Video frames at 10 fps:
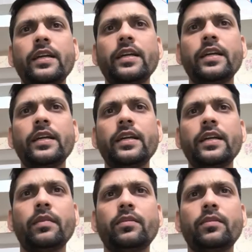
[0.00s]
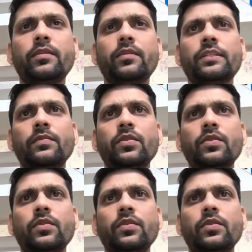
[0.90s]
So same group
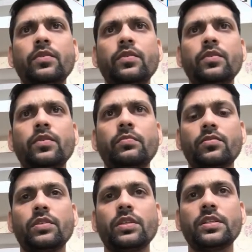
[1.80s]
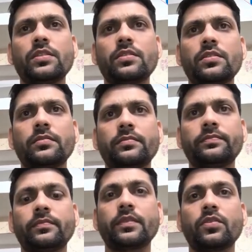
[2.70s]
by. So just
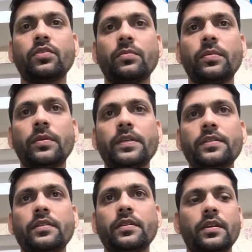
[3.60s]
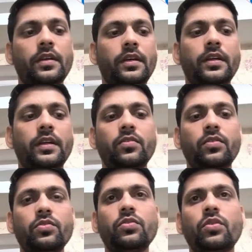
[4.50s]
copy paste and going
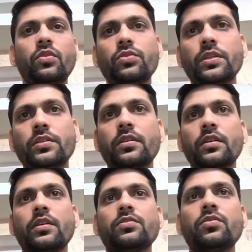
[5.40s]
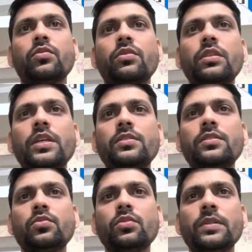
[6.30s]
to close this. So these
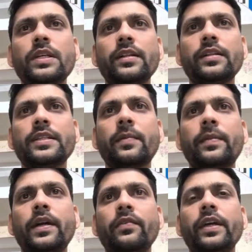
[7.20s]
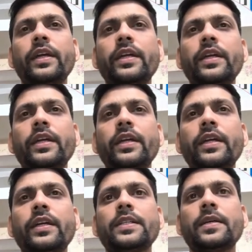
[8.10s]
two tables are the separate. We create this
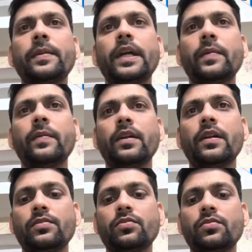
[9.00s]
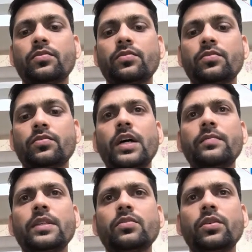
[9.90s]
separate table. So now I'm
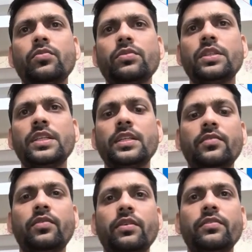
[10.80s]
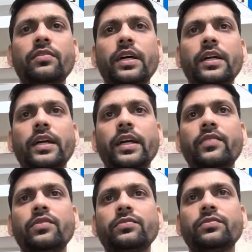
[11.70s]
just going to see that what we are getting
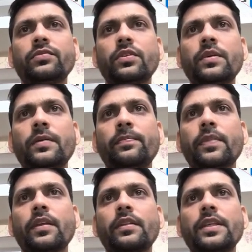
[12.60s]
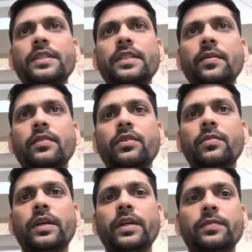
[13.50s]
from this table, from
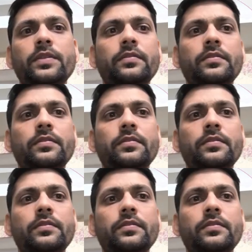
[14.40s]
trips.